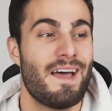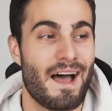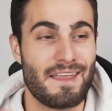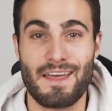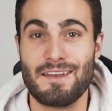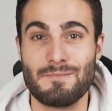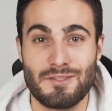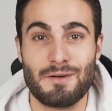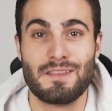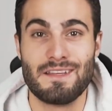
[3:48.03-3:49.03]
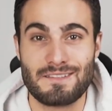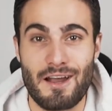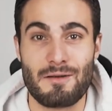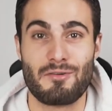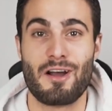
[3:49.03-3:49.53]
end up doing the
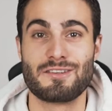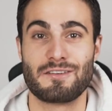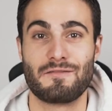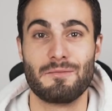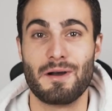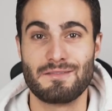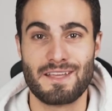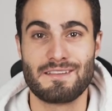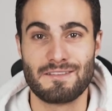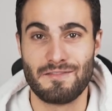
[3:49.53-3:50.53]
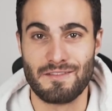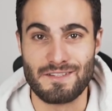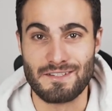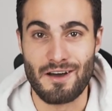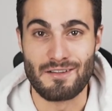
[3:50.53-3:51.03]
entire project for about $10 to
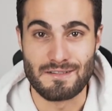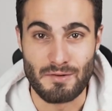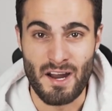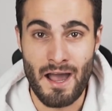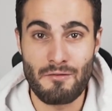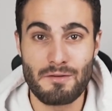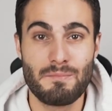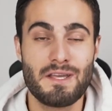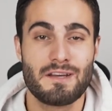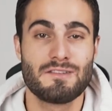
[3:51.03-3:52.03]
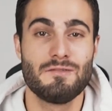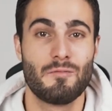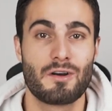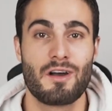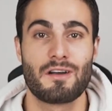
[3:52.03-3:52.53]
$15 per hour because you
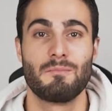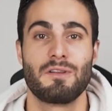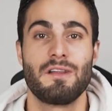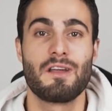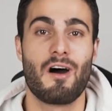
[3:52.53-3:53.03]
were not completely